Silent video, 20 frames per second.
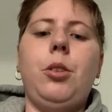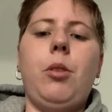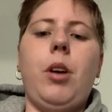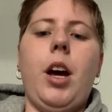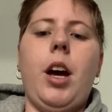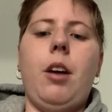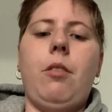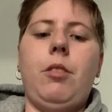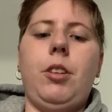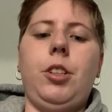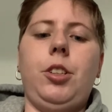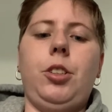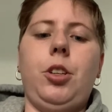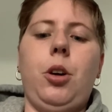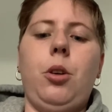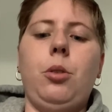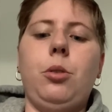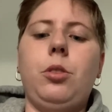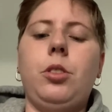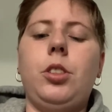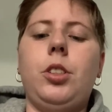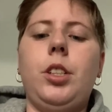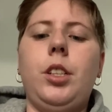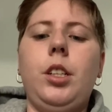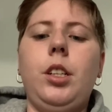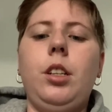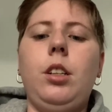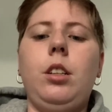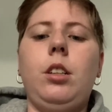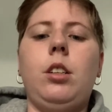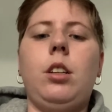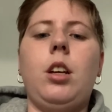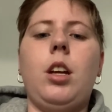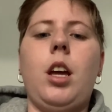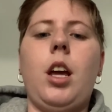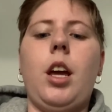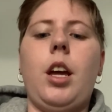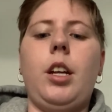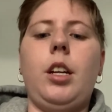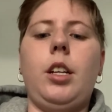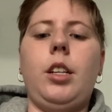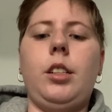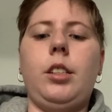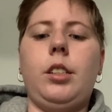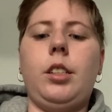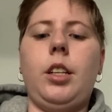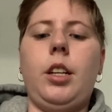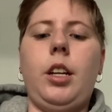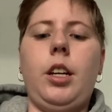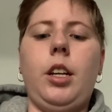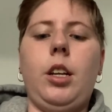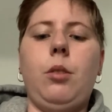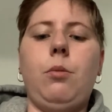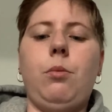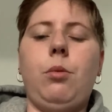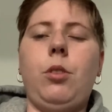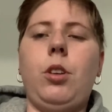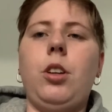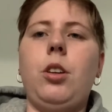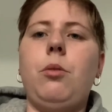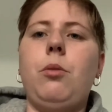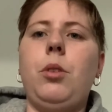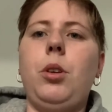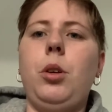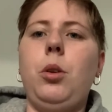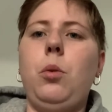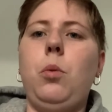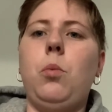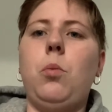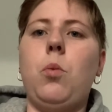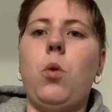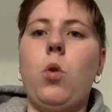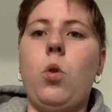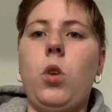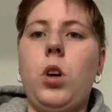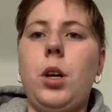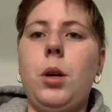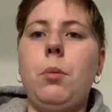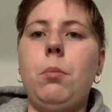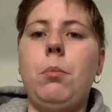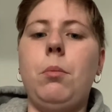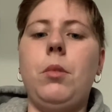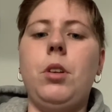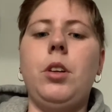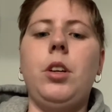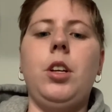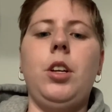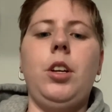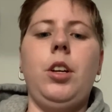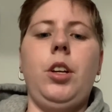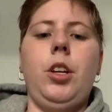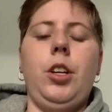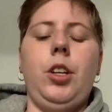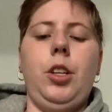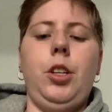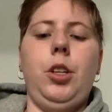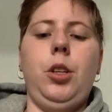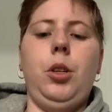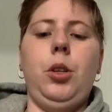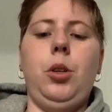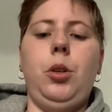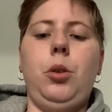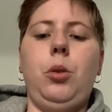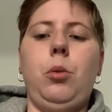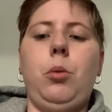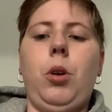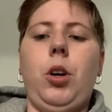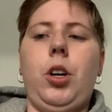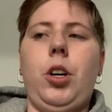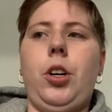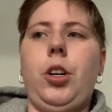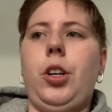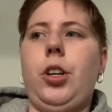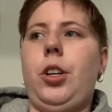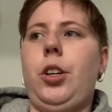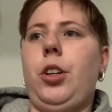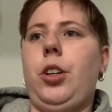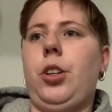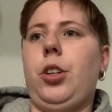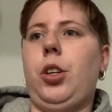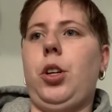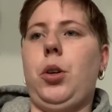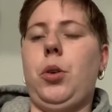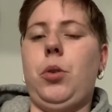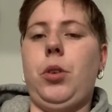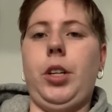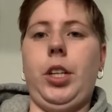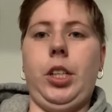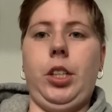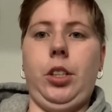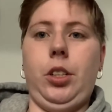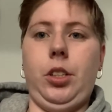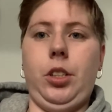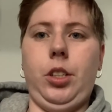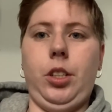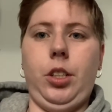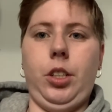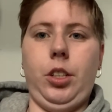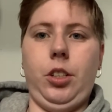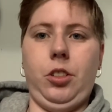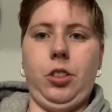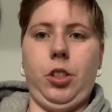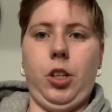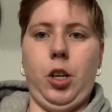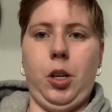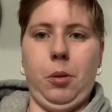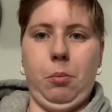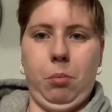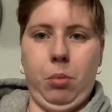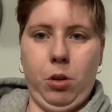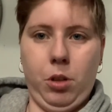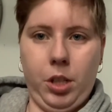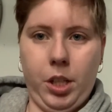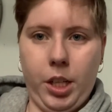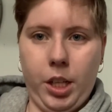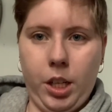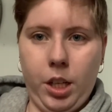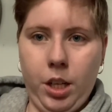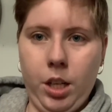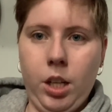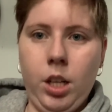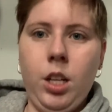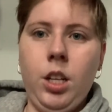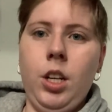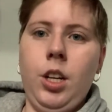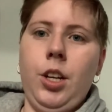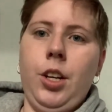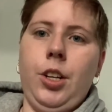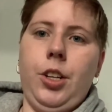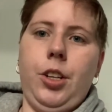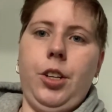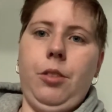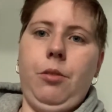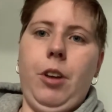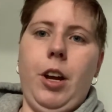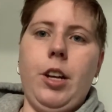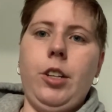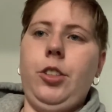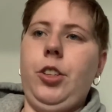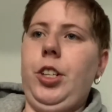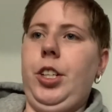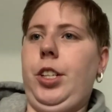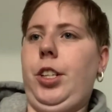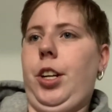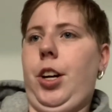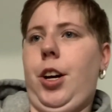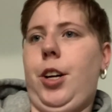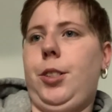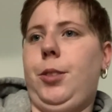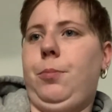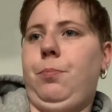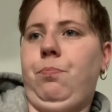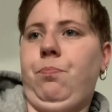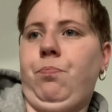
have it toasted and it's sitting in front of you warm, you are going to start putting your veggies on,